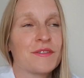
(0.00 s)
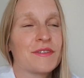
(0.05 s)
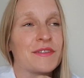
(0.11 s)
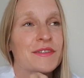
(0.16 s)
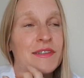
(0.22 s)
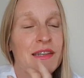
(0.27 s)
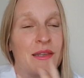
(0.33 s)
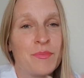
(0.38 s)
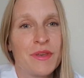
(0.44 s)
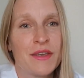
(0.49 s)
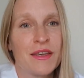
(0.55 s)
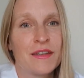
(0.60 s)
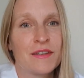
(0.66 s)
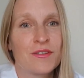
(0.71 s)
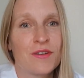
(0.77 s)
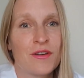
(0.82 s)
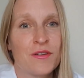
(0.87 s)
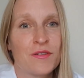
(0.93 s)
sleeping
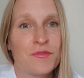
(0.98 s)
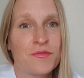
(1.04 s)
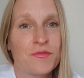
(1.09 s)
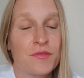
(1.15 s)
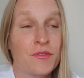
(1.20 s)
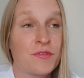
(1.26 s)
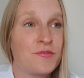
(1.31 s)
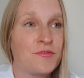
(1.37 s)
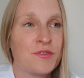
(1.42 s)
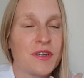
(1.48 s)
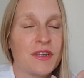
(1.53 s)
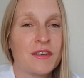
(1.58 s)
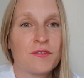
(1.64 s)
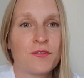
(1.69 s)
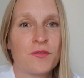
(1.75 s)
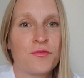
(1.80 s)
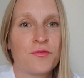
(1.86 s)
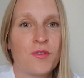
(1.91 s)
enough, drinking
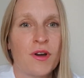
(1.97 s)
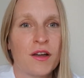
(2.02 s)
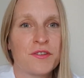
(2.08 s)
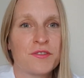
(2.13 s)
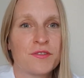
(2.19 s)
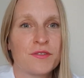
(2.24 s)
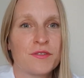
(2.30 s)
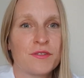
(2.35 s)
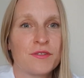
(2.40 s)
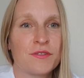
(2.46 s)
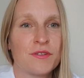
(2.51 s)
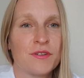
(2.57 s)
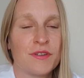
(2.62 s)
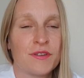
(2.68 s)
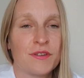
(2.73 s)
enough water,